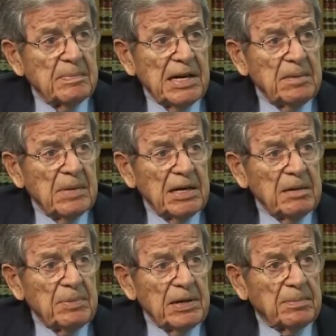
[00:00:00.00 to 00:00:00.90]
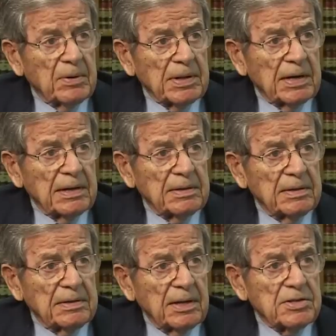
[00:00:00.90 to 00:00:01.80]
many, many people that I
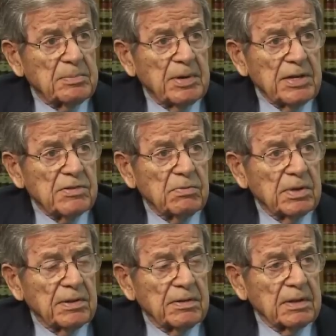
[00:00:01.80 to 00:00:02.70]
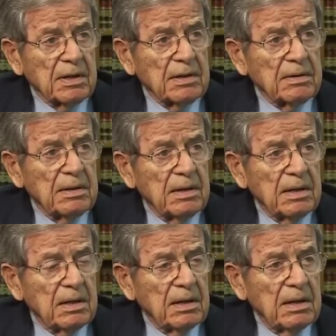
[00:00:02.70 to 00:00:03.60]
touched base with, uh,
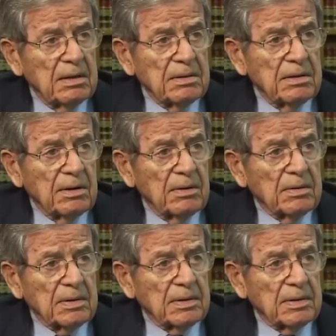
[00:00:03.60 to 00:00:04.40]
you know,